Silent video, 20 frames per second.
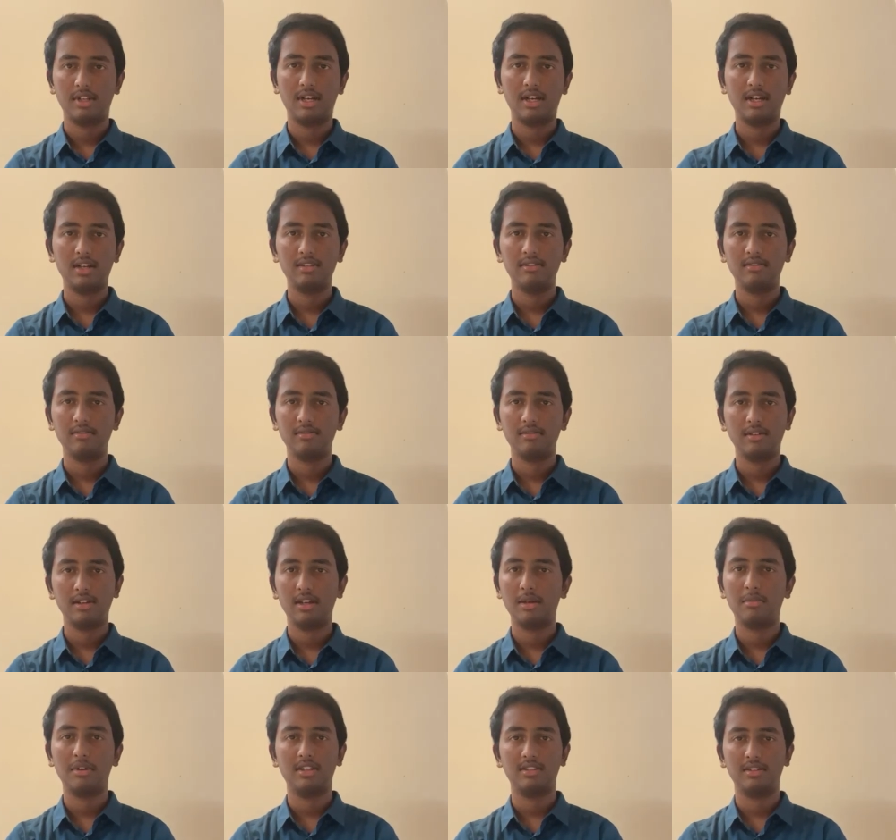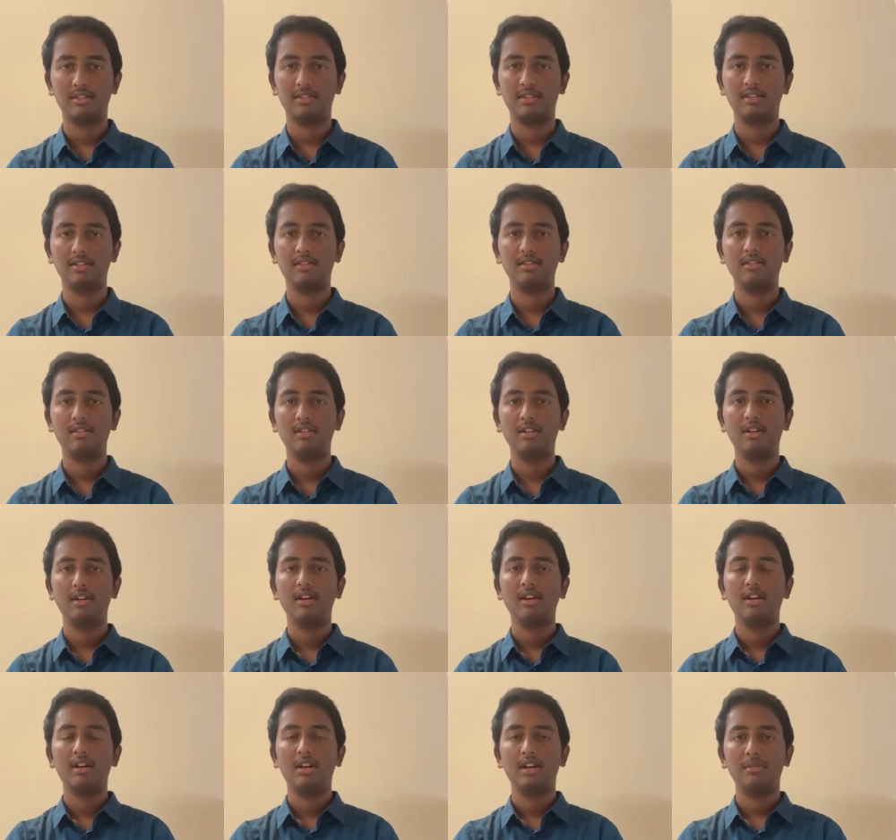Hi, I'm Aditya.
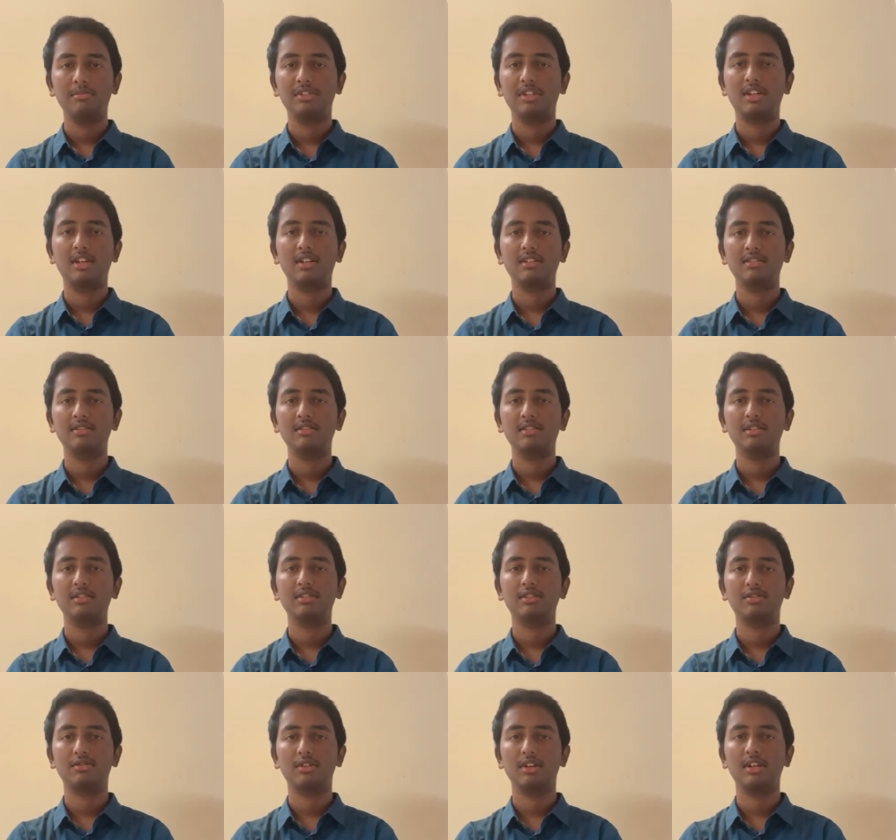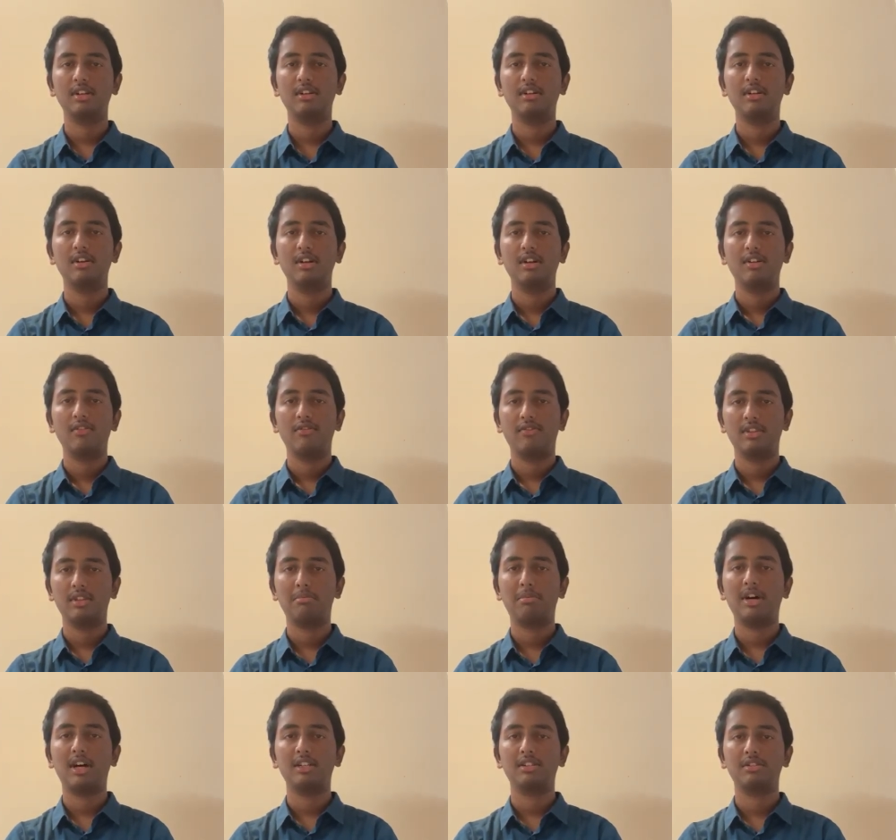I'm Janardhan's student for the
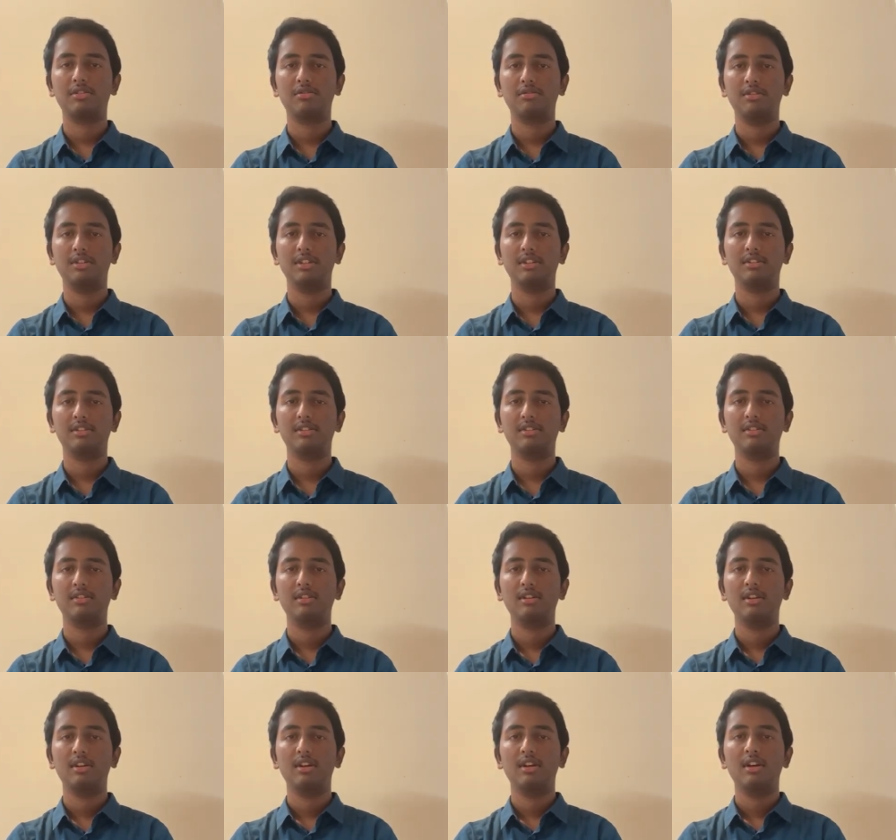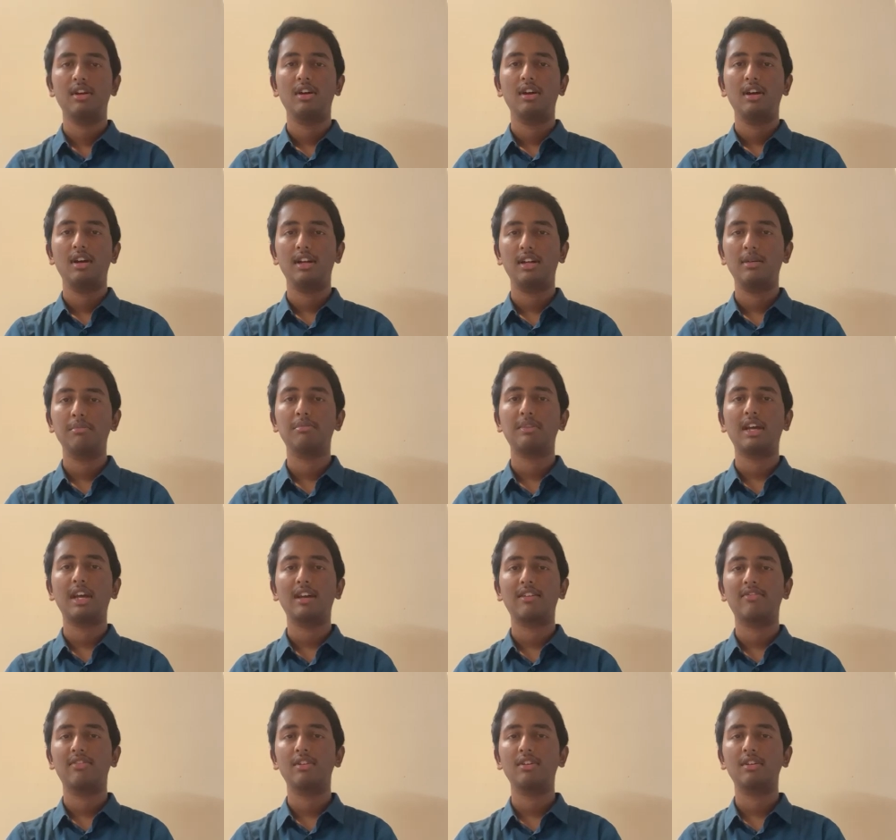past two years and I'm
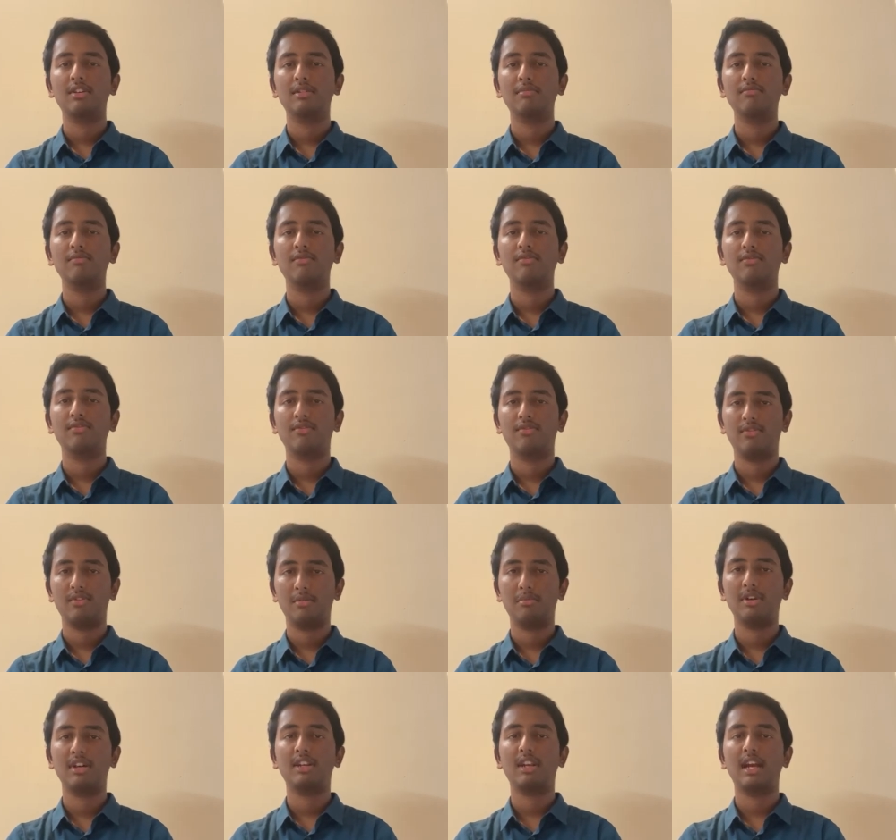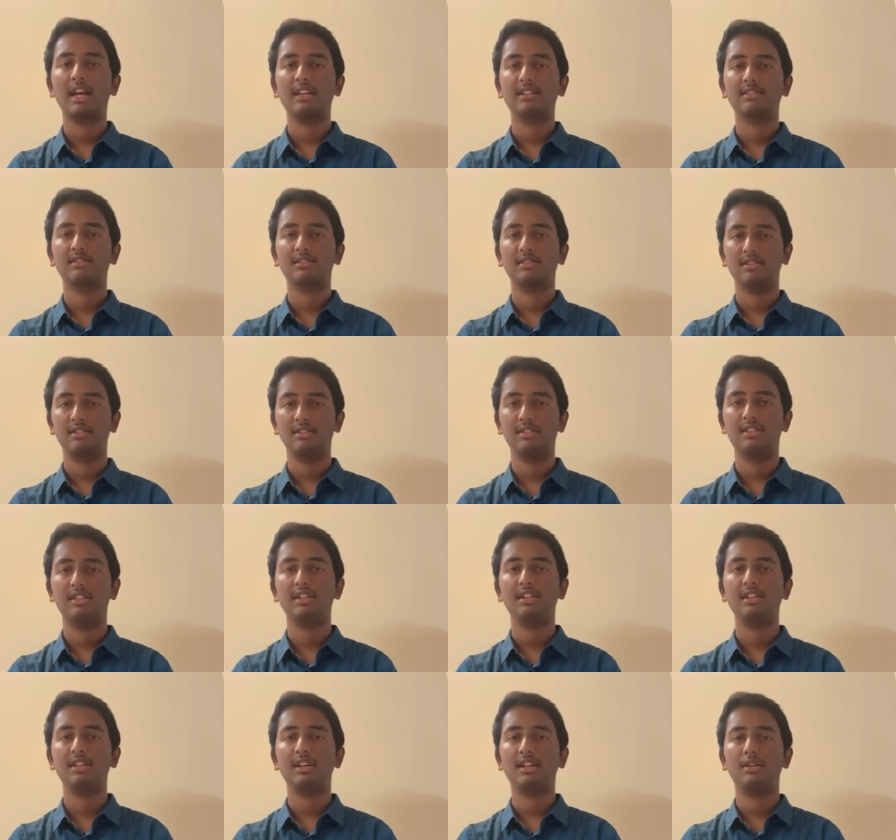thankful to him for my ranks in
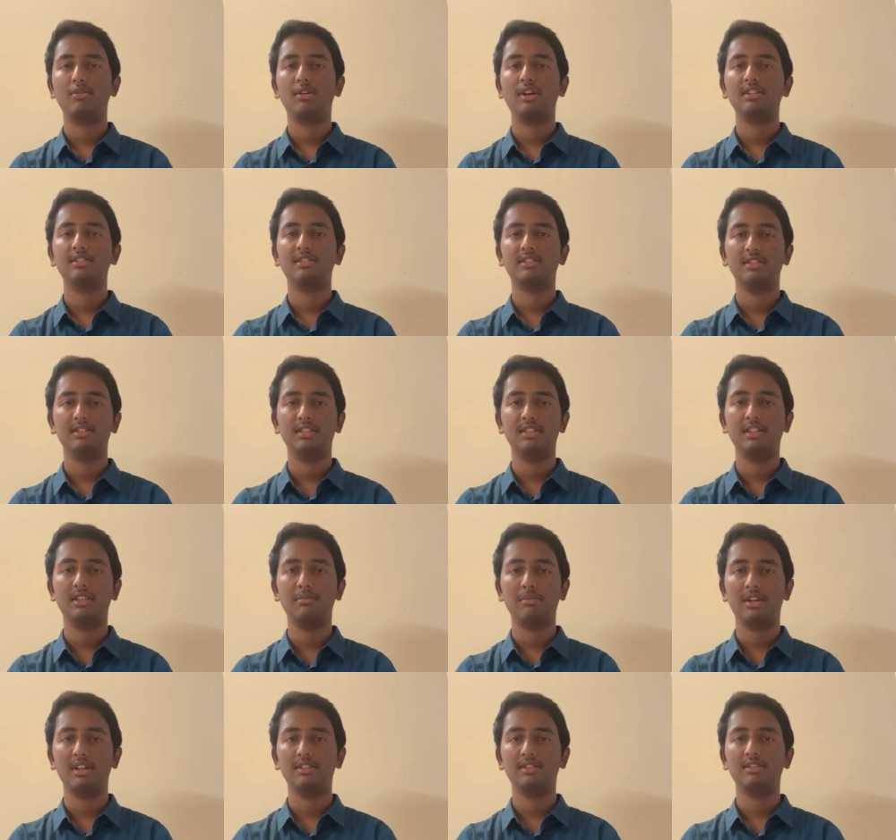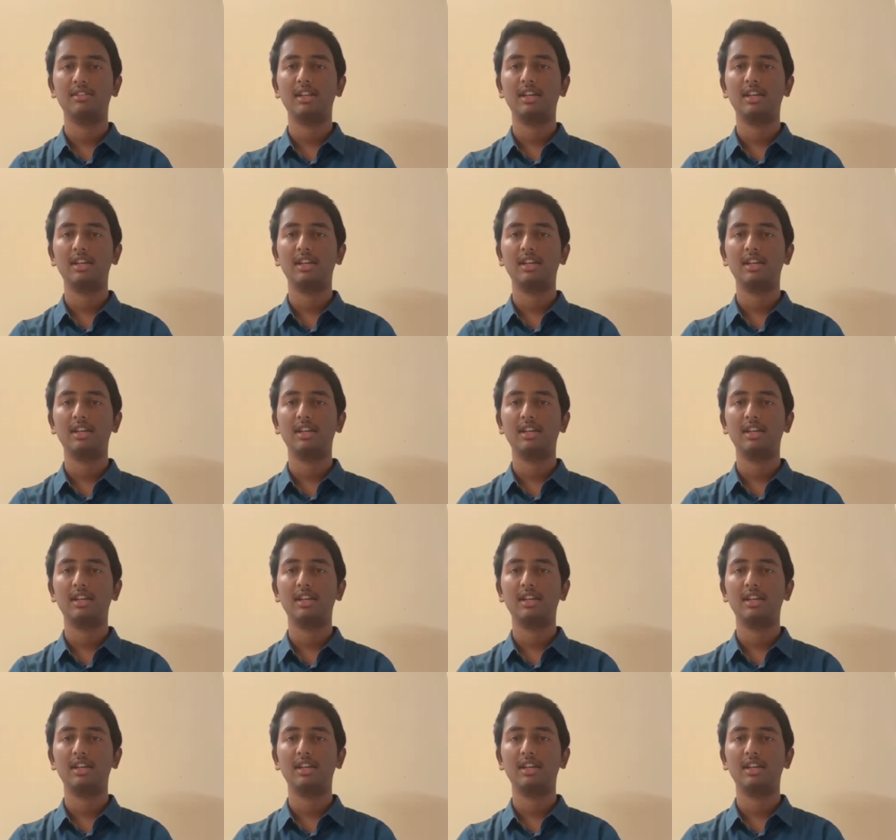JEE Advanced and JEE Mains.